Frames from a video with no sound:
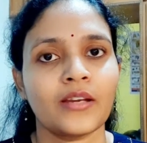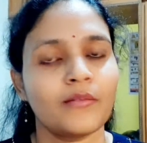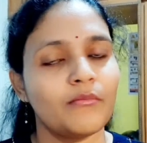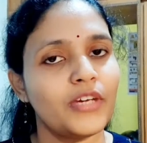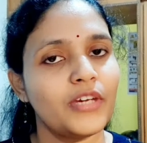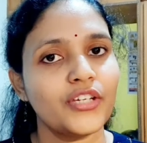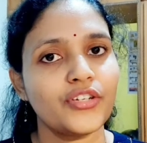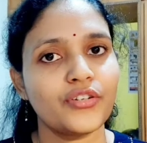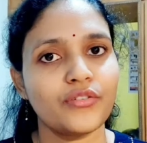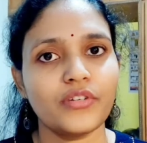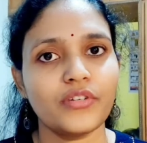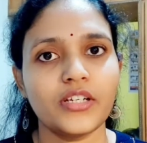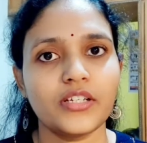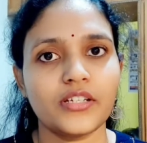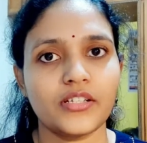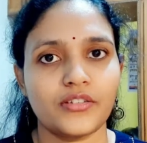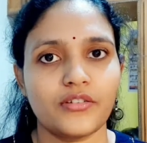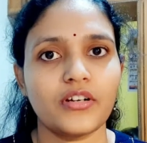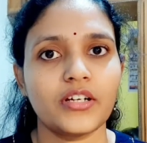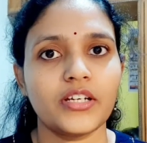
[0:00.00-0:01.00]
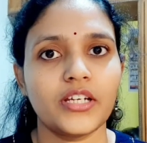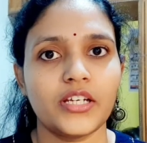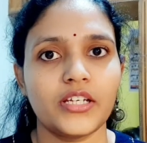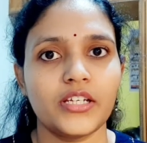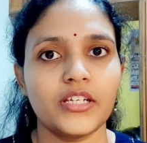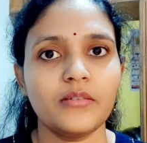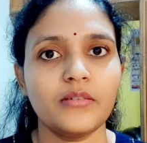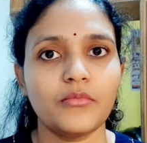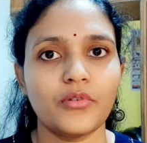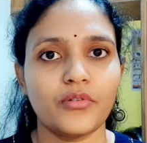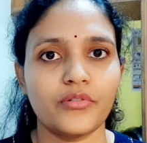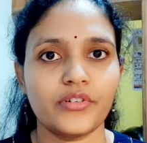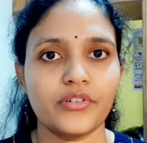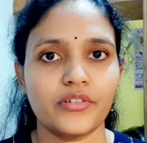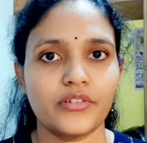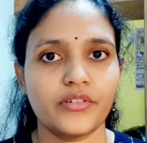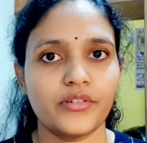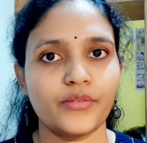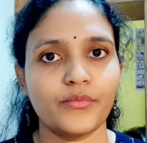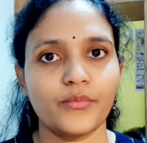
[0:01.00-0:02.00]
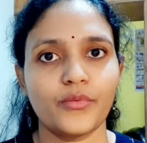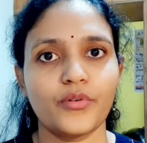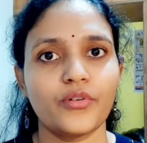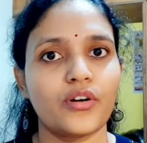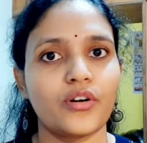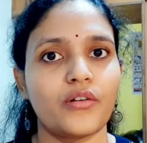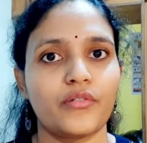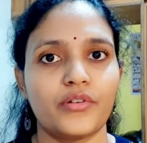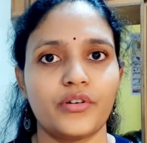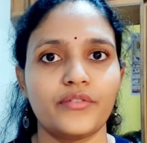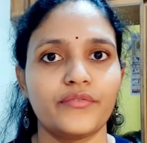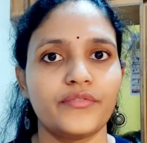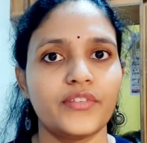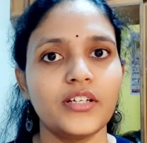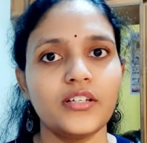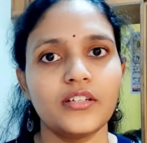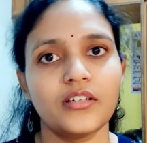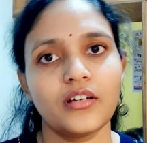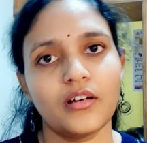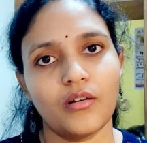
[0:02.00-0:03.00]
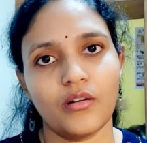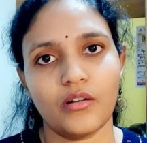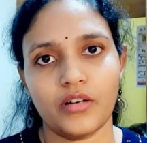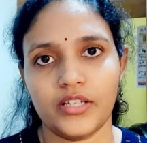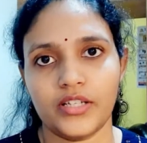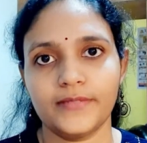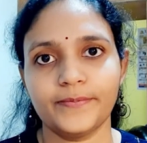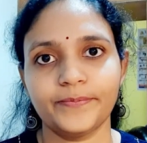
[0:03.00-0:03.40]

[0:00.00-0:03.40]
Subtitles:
Make sure it's not getting more smoke out of that oil.